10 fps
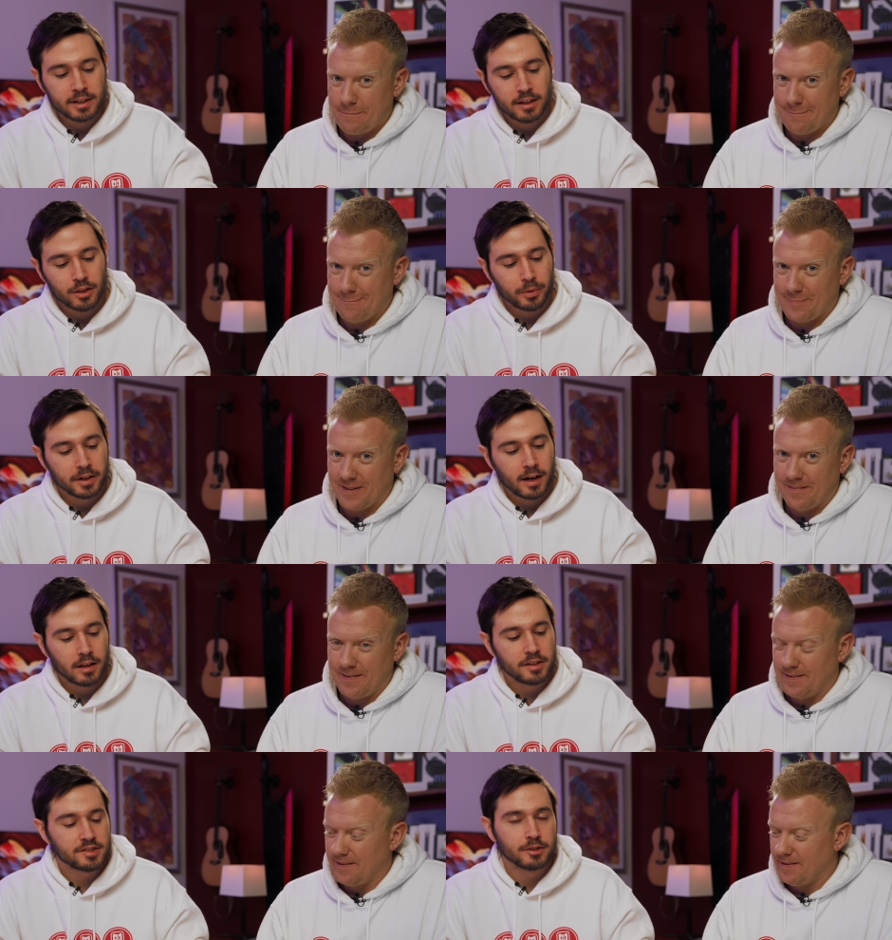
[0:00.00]
Speaker 1: can get three
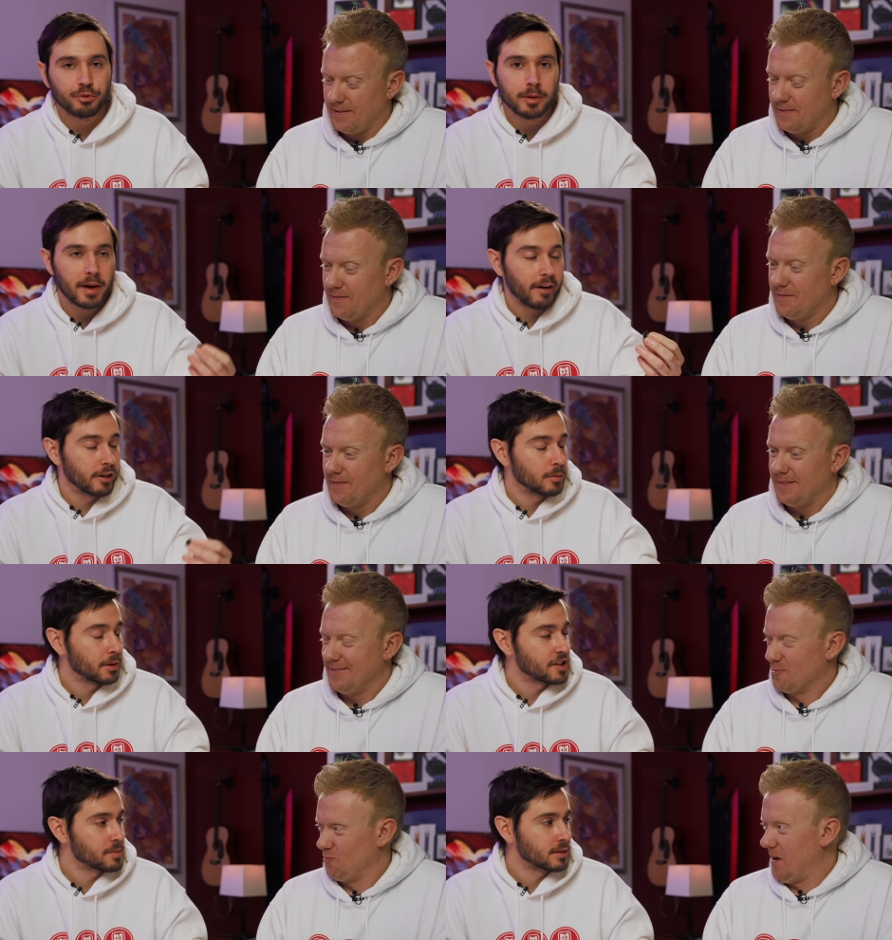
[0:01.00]
Speaker 2: dollars and a free battery
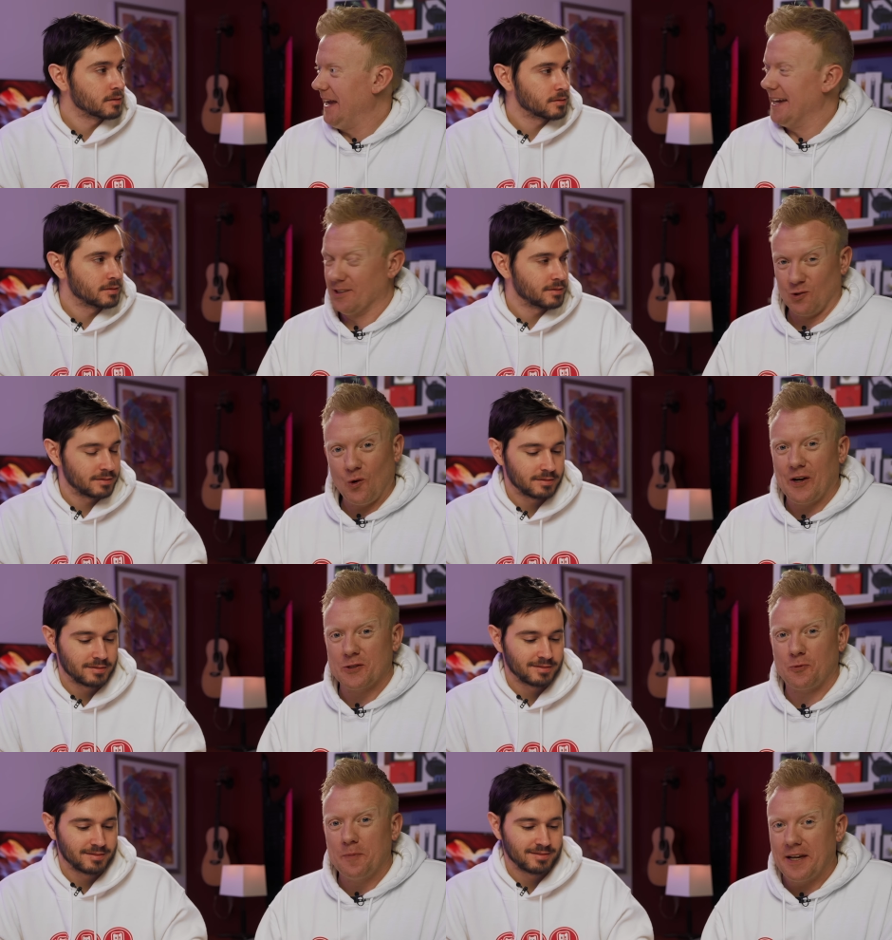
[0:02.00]
replacement. And the
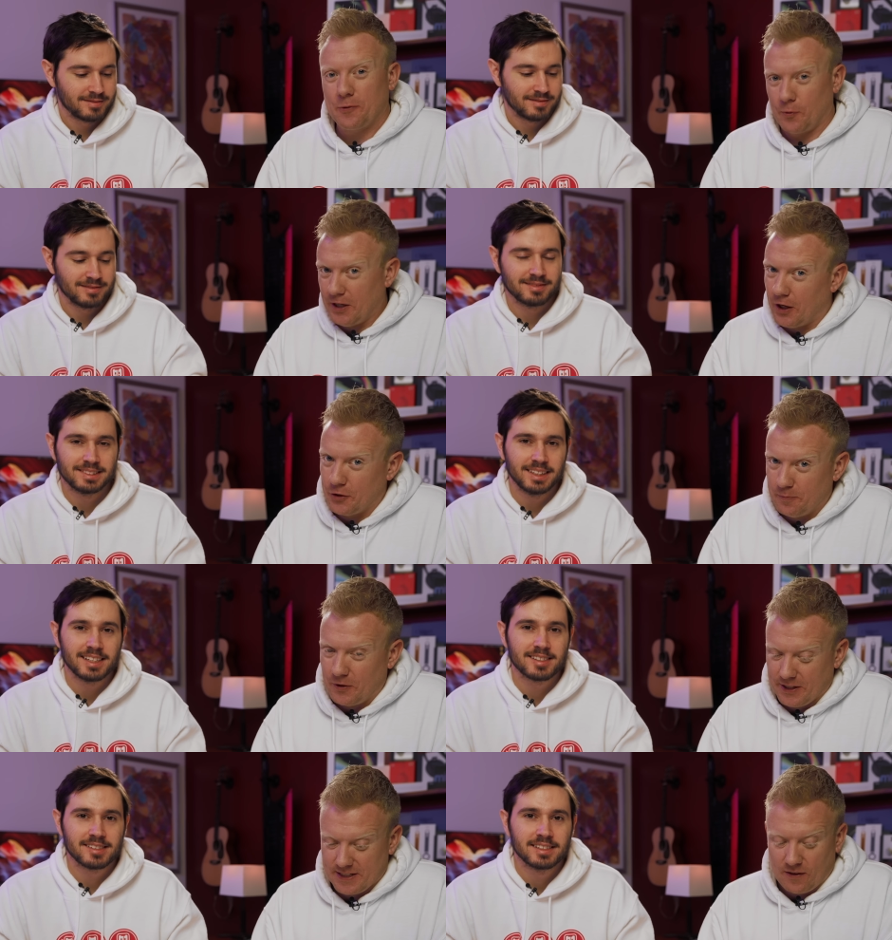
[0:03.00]
lawyers will make three hundred yes.
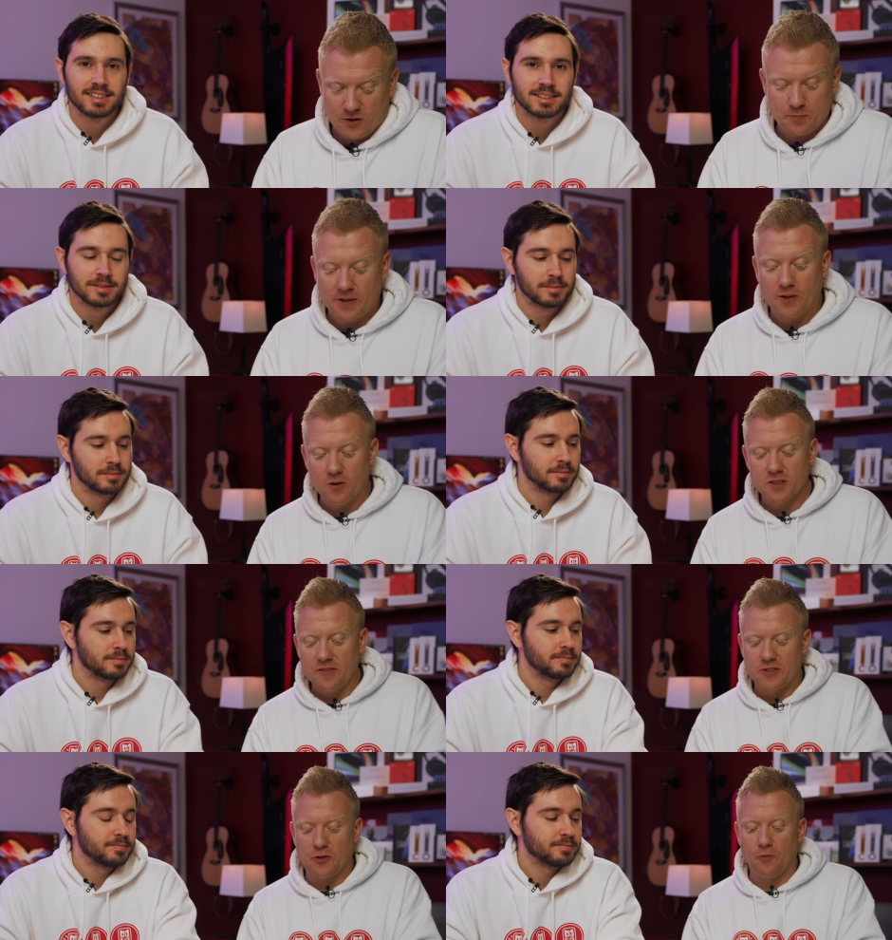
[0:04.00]
million dollars. But those
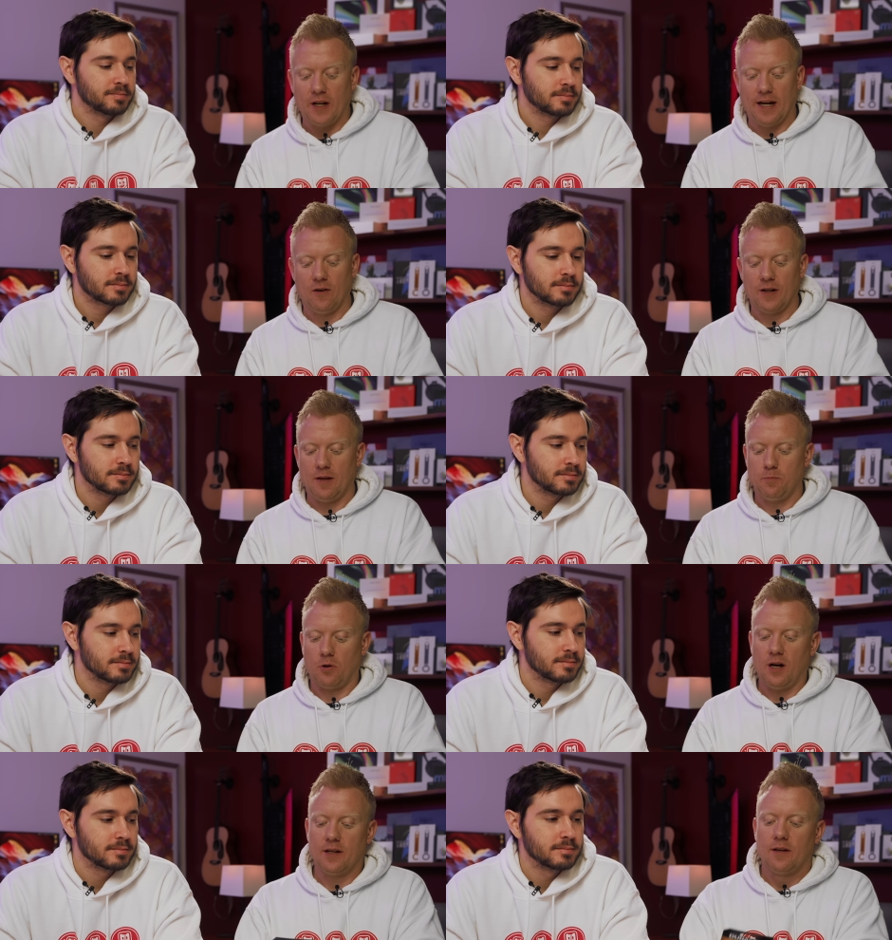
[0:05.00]
of us who went out and
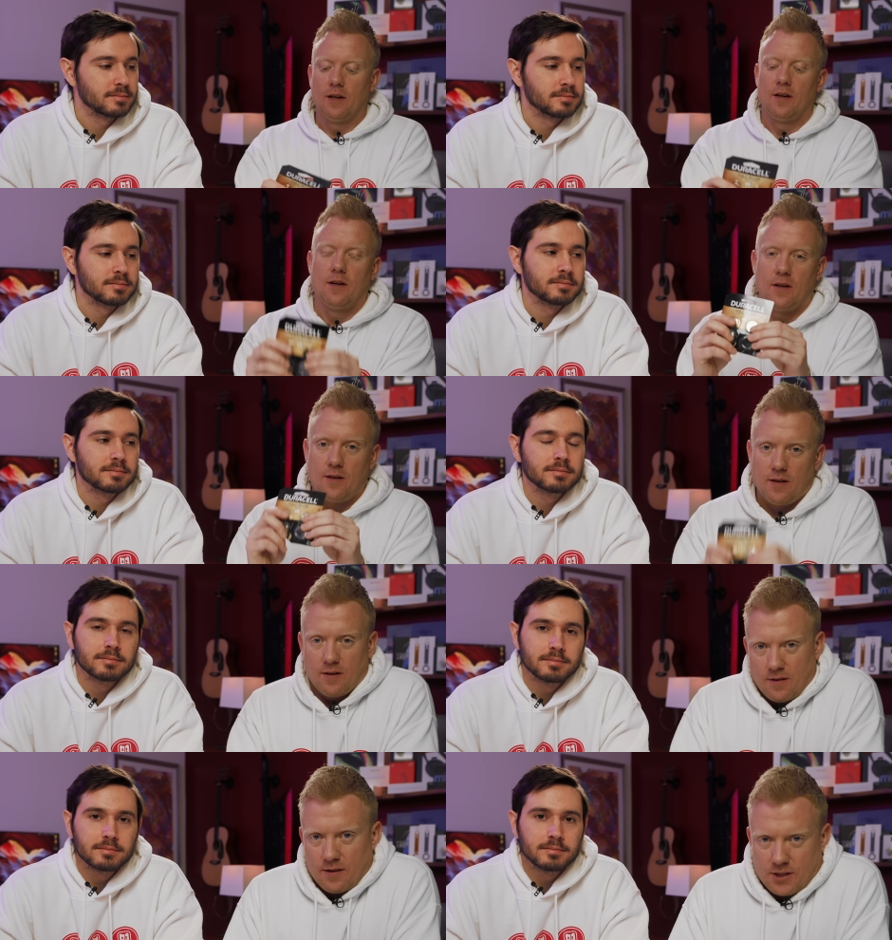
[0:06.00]
bought
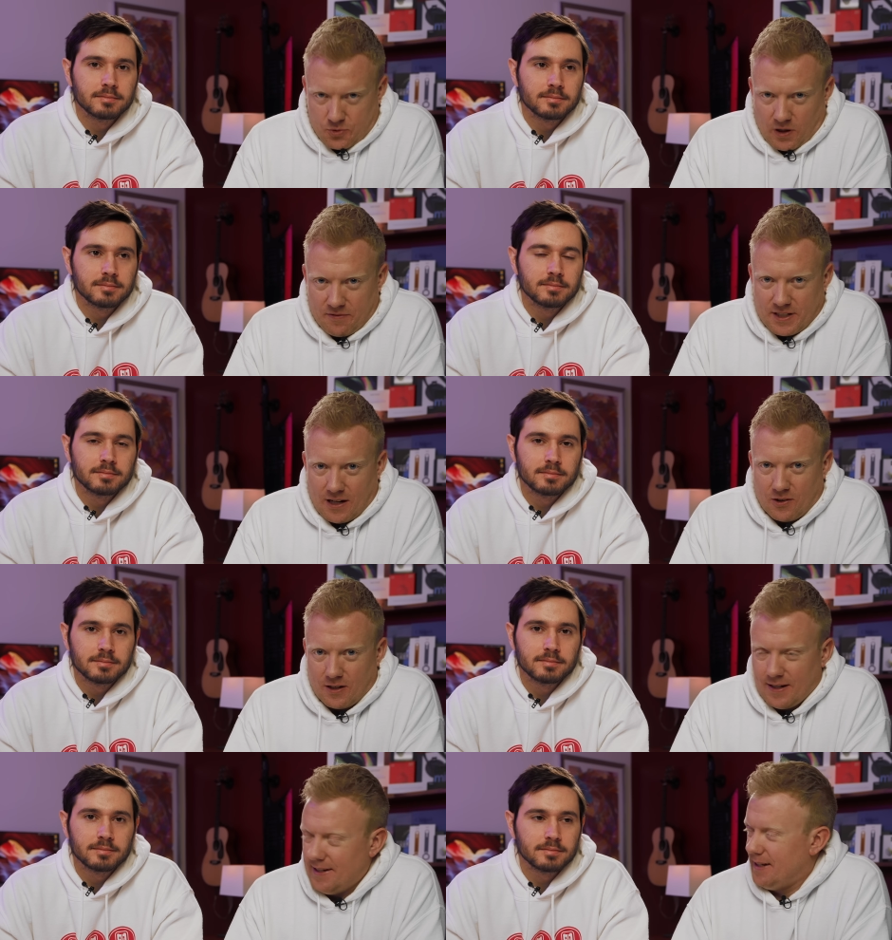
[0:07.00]
the twelve
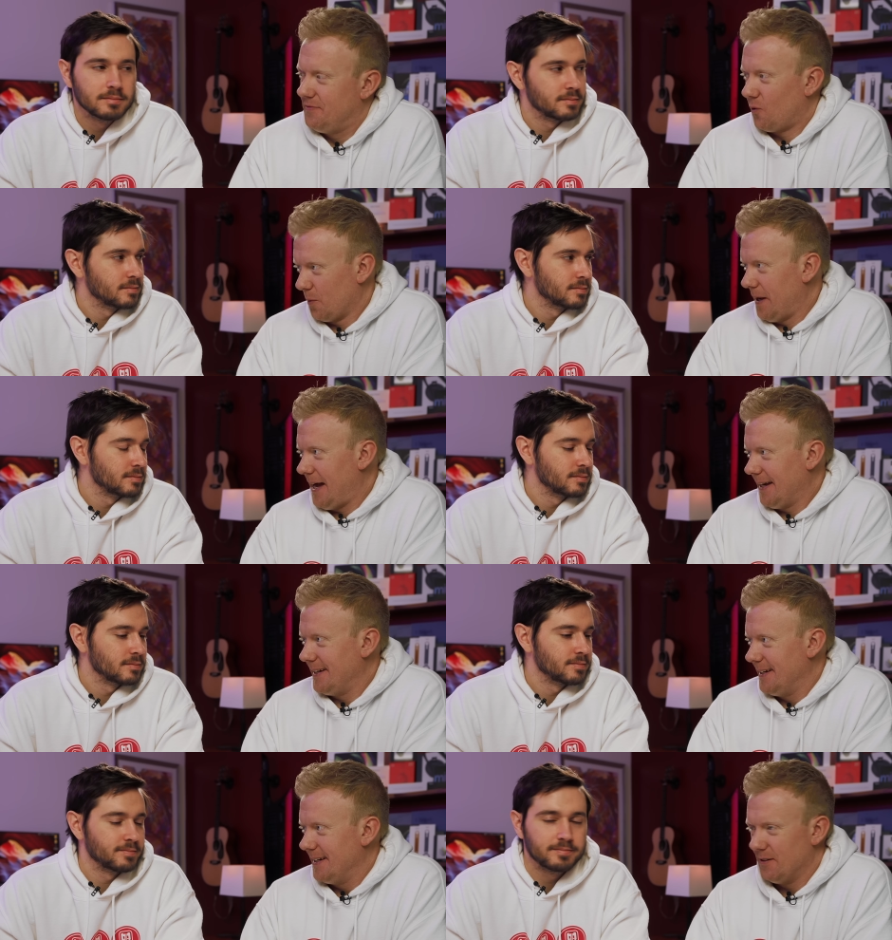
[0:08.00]
dollar four pack,
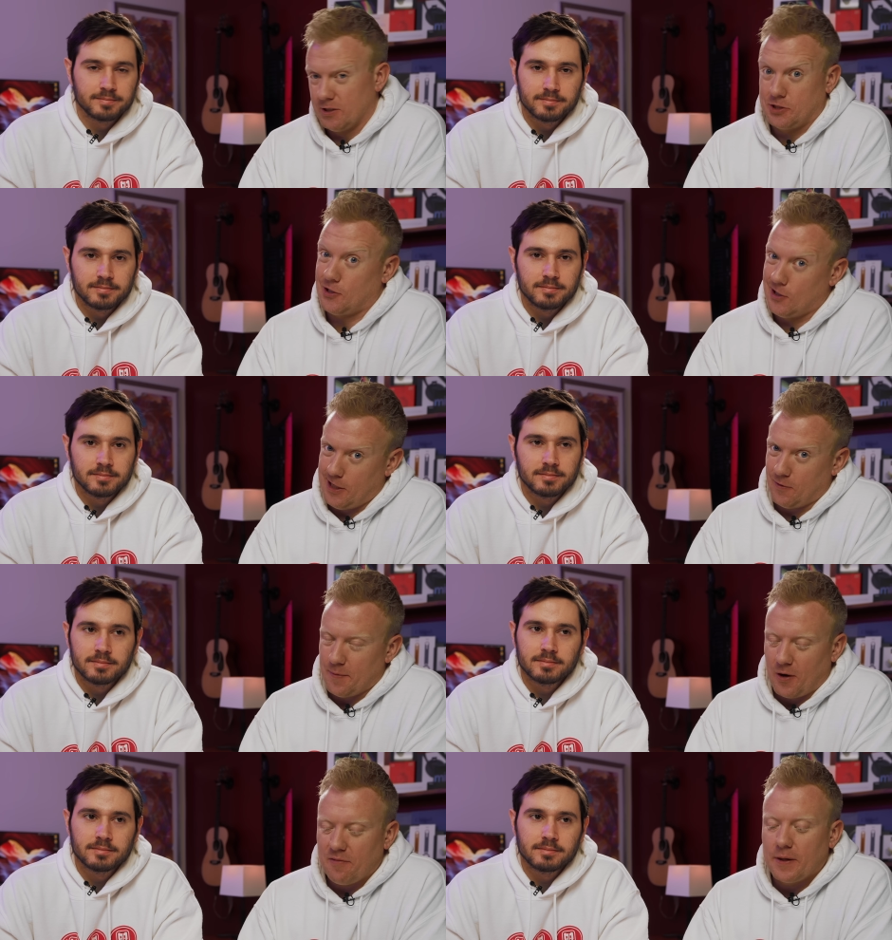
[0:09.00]
which is already a
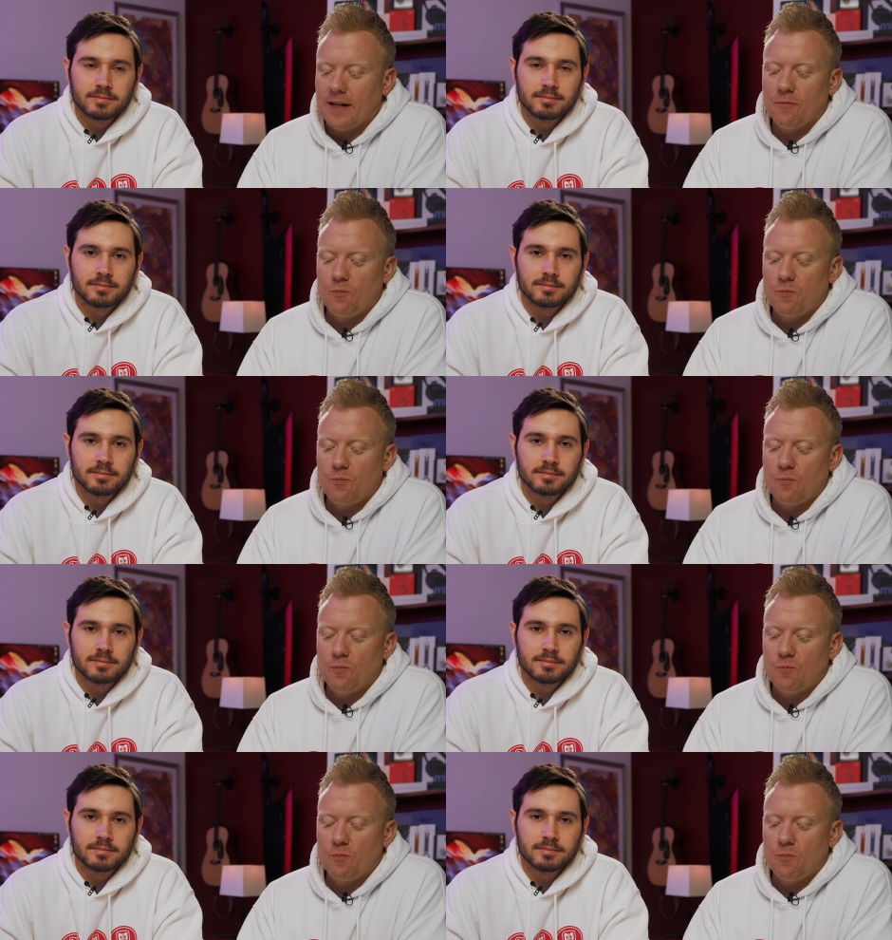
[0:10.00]
ripoff, but